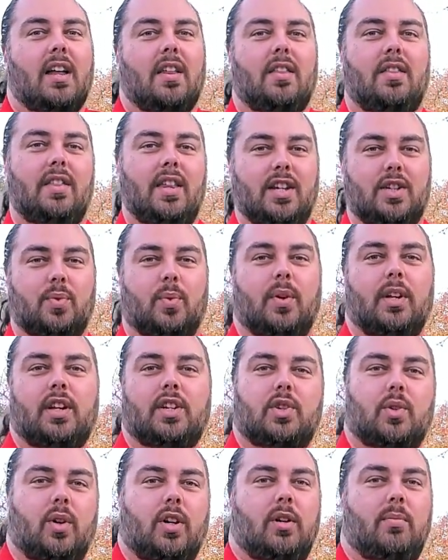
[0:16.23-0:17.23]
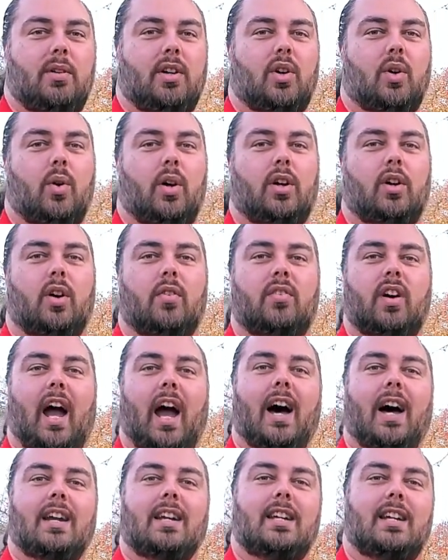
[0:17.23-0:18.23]
This one is going to be going over
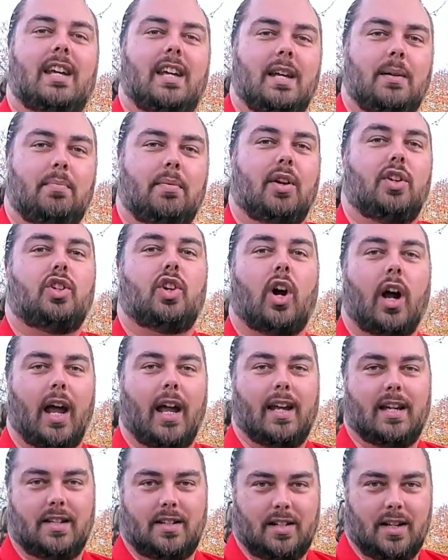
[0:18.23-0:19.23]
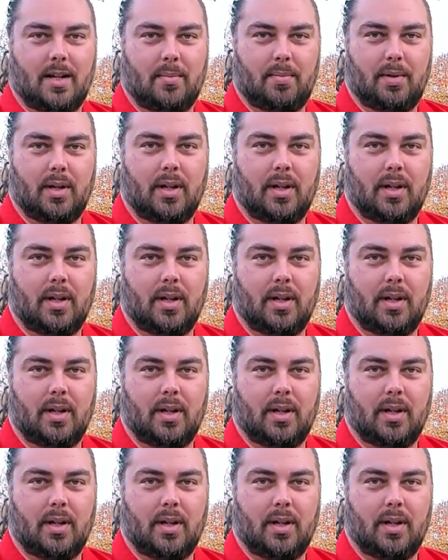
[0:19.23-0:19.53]
how to keep your hands up.